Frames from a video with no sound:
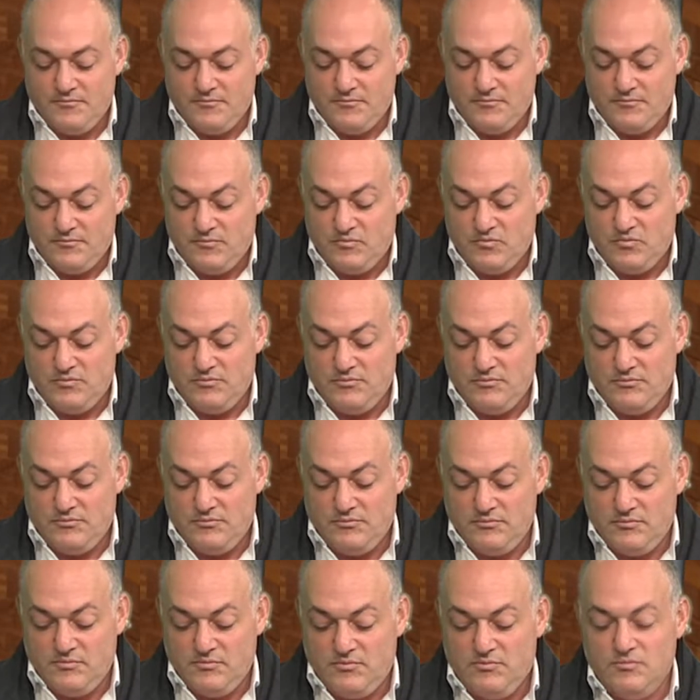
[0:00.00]

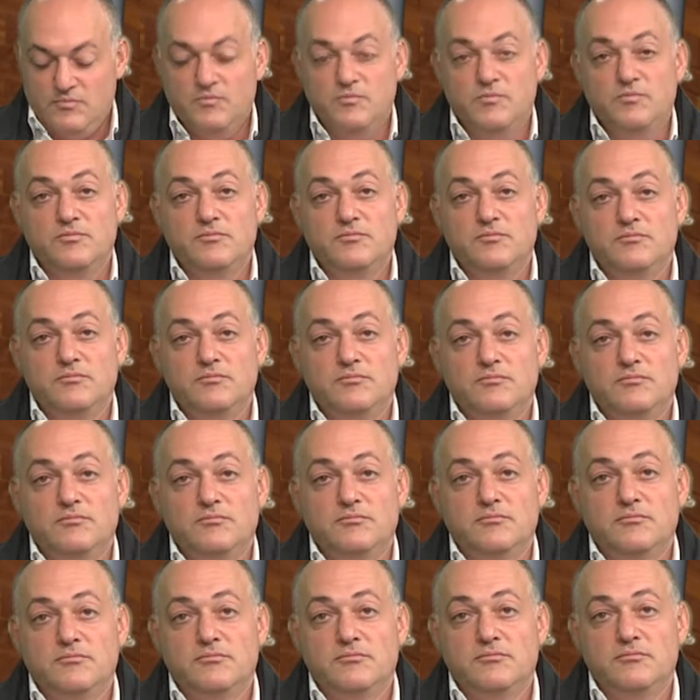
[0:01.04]

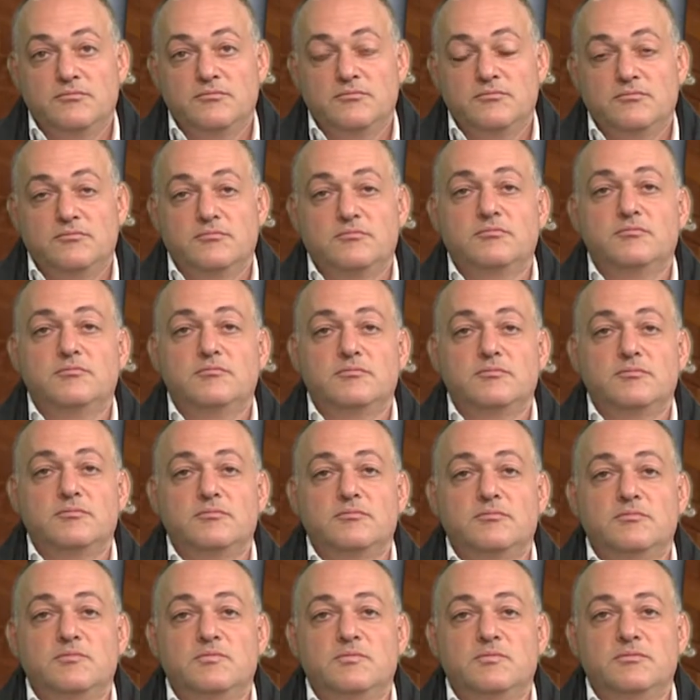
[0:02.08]

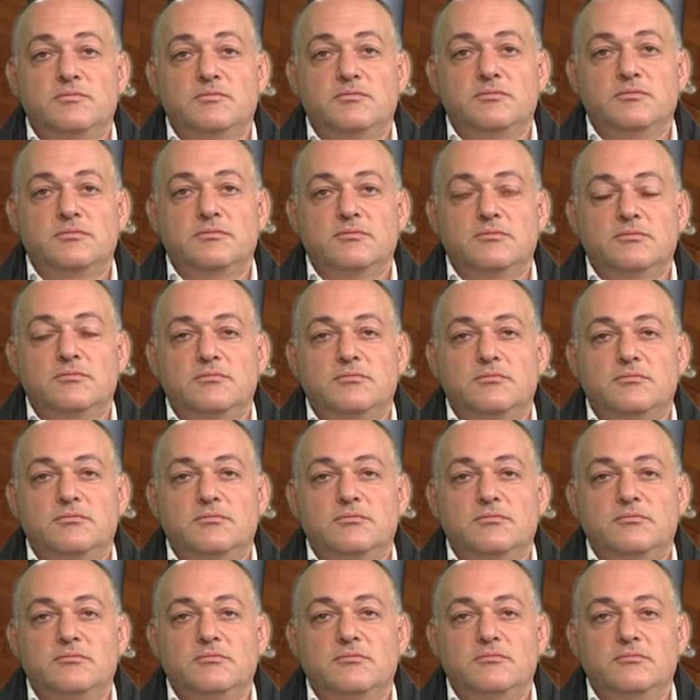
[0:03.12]

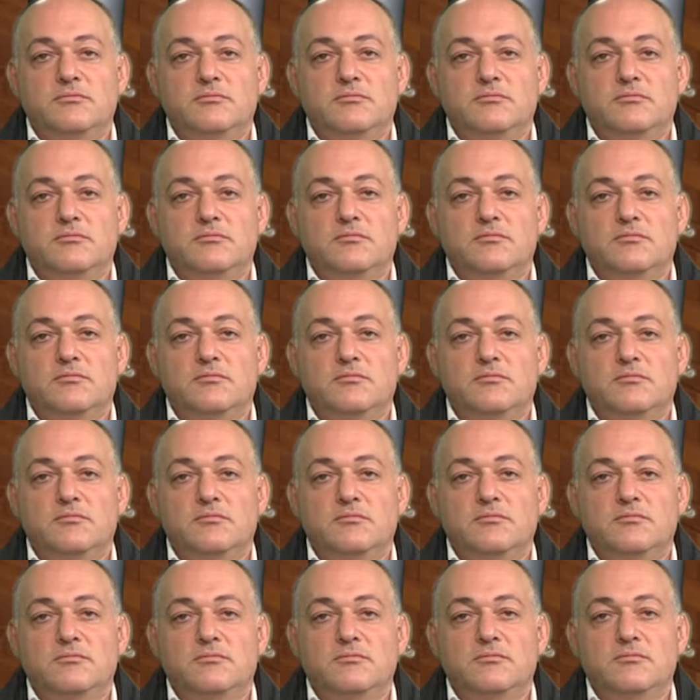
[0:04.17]

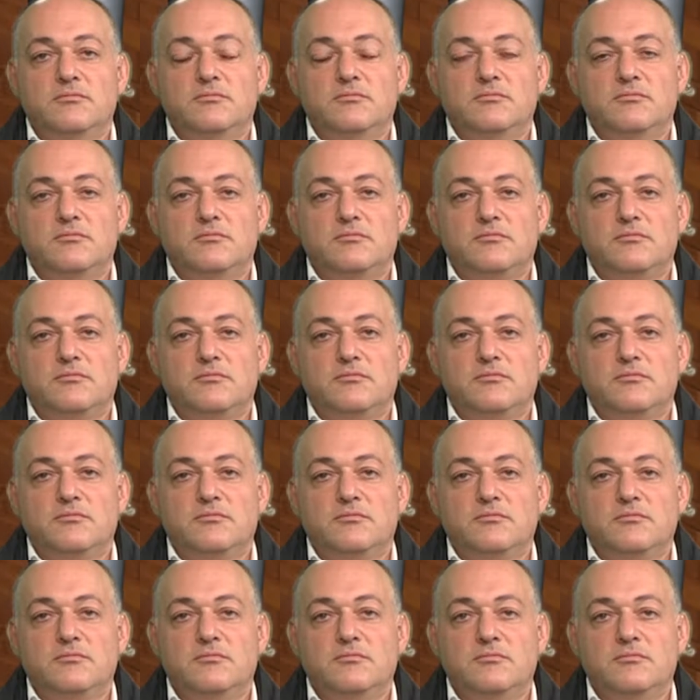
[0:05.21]

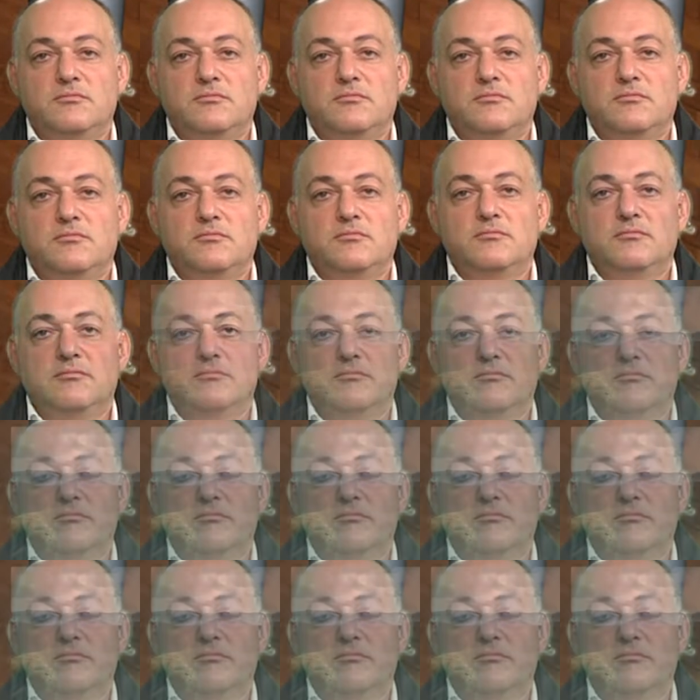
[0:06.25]
(silent)